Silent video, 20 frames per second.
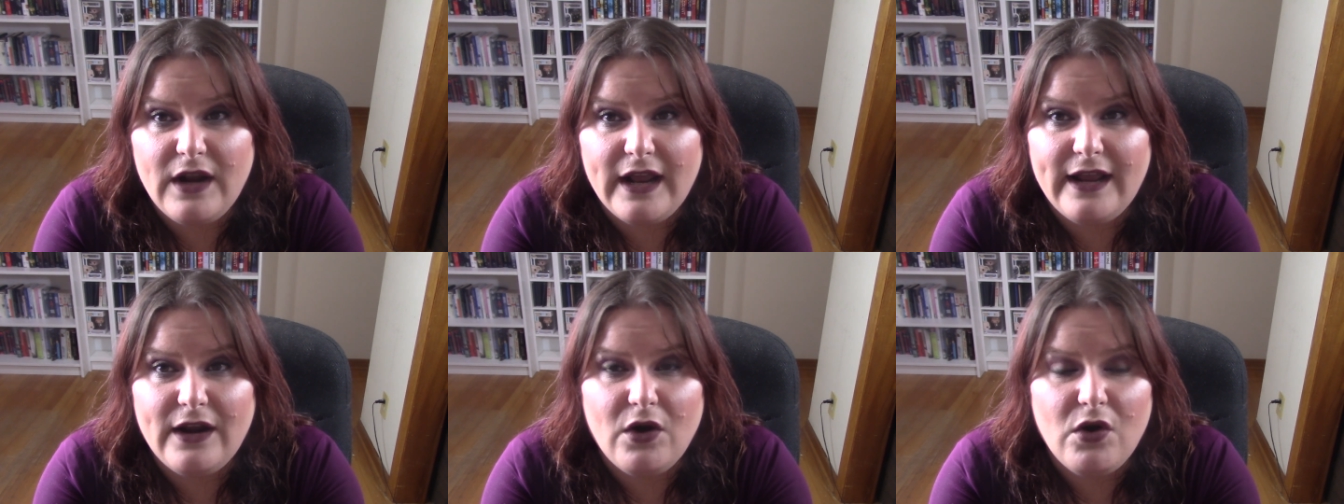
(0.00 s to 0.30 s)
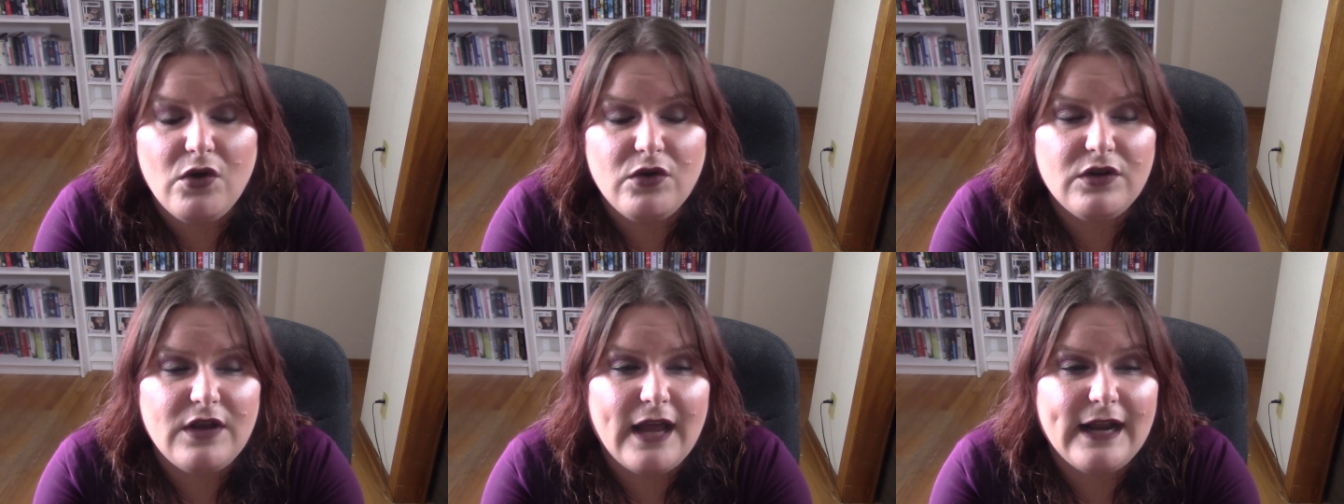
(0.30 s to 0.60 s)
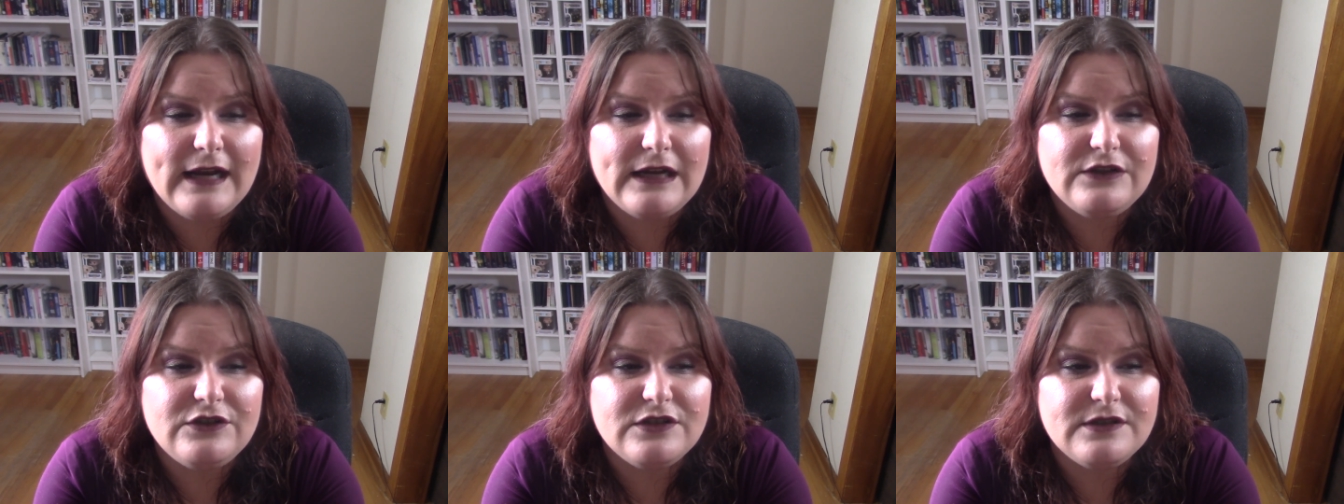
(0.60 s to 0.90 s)
It all
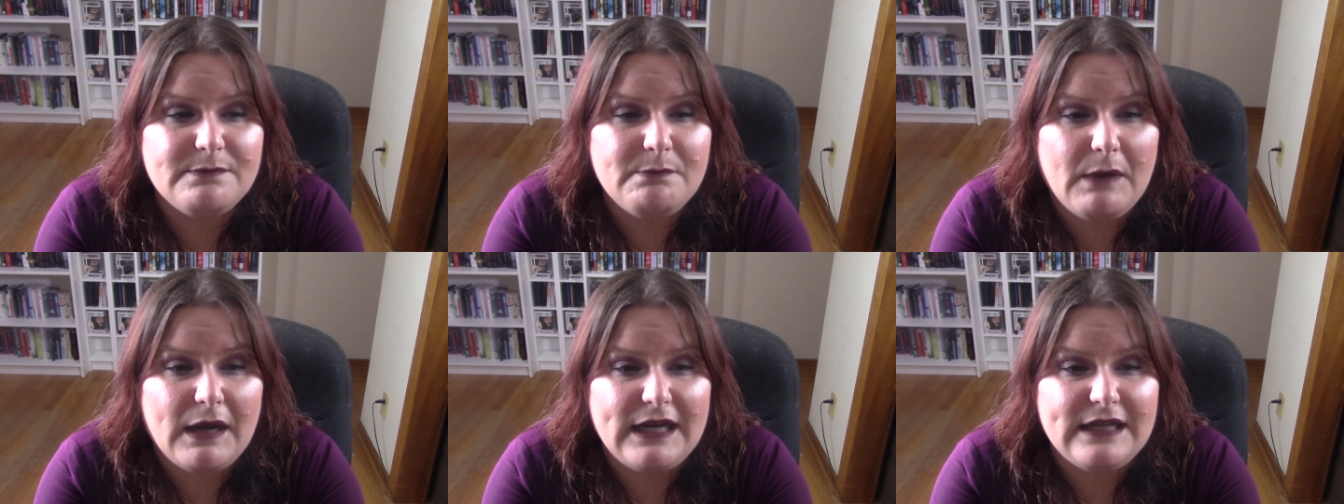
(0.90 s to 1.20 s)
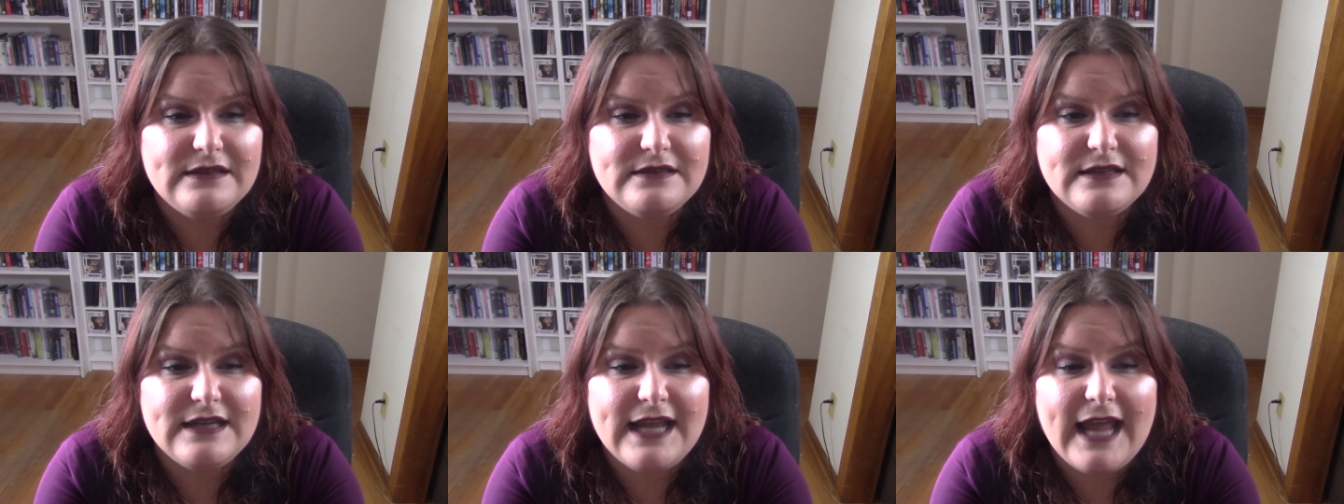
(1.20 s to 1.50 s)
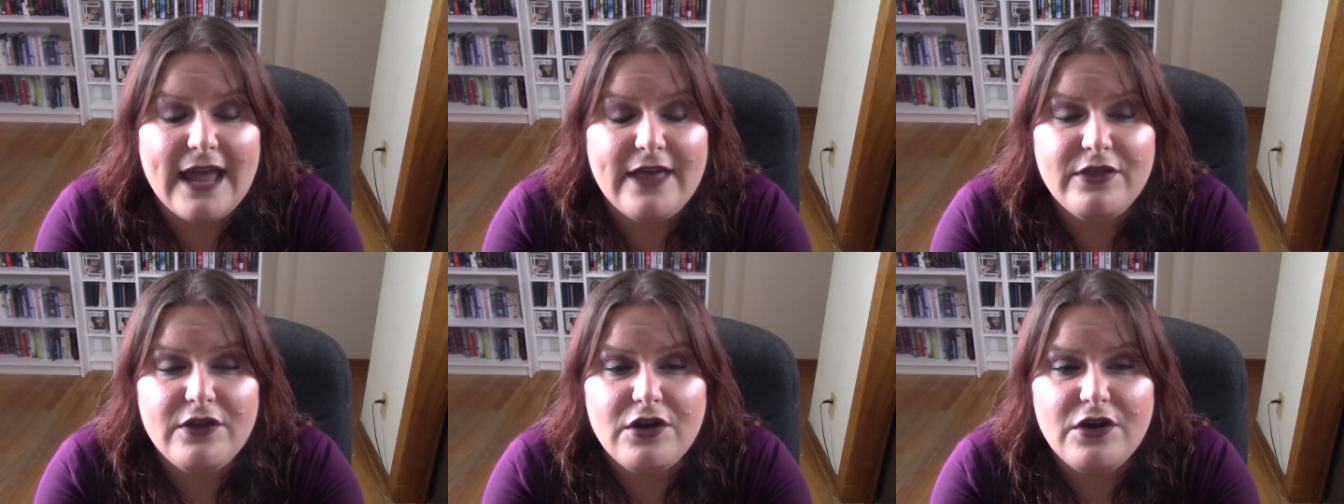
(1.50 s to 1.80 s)
kind of just muddies
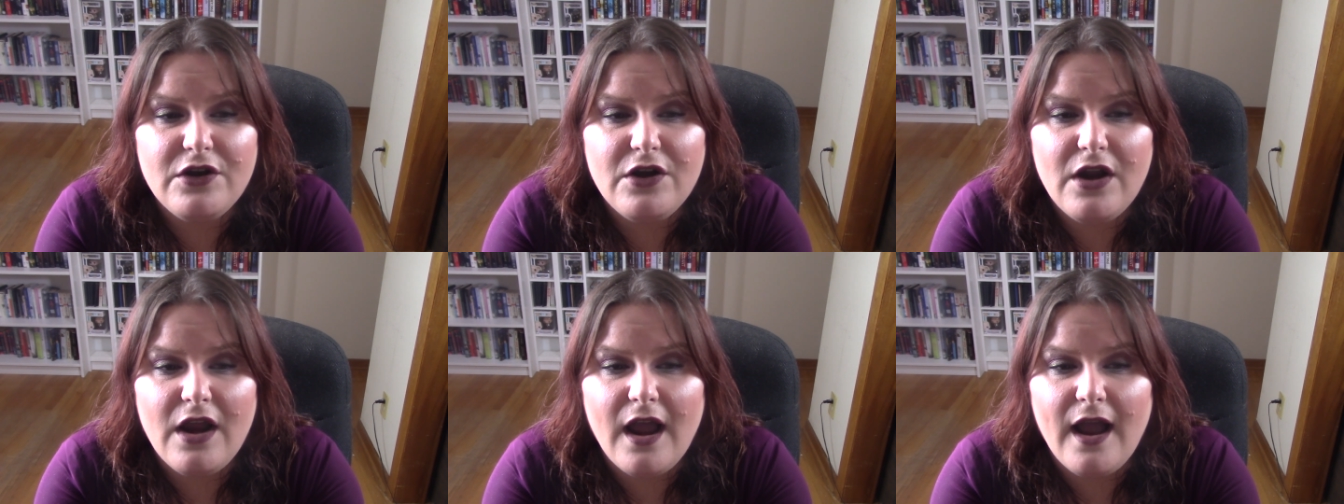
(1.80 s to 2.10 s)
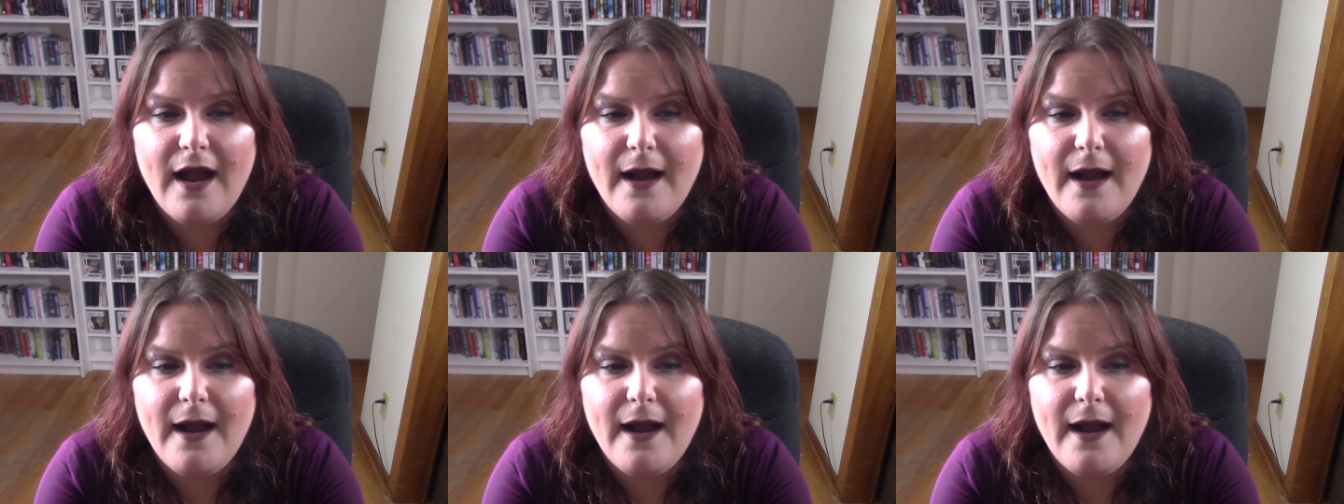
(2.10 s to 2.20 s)
together.